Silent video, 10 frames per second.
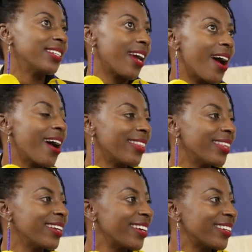yeah,
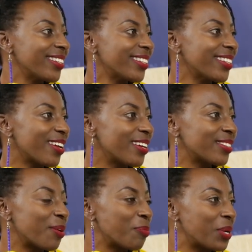then at, at
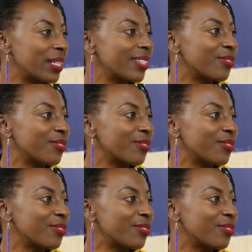some point,